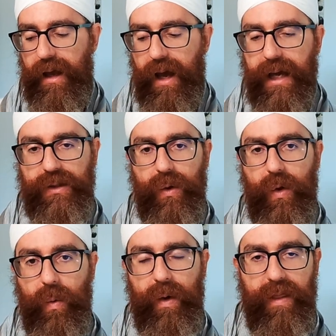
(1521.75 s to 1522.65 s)
has to
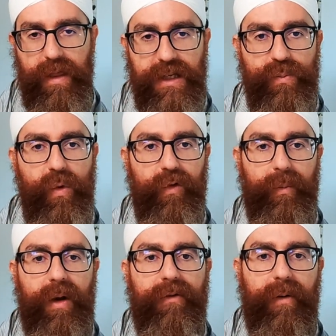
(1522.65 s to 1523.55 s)
do with this
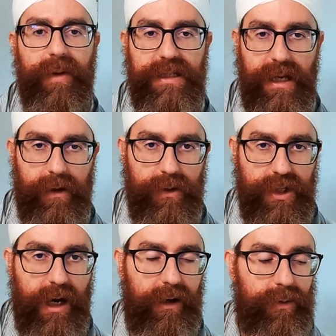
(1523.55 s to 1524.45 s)
movement from the second
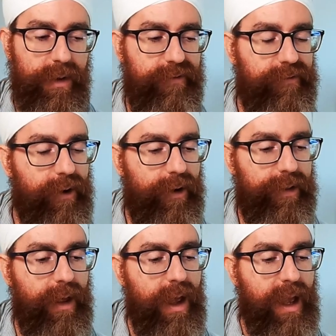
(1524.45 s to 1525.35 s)
chakra to the fourth,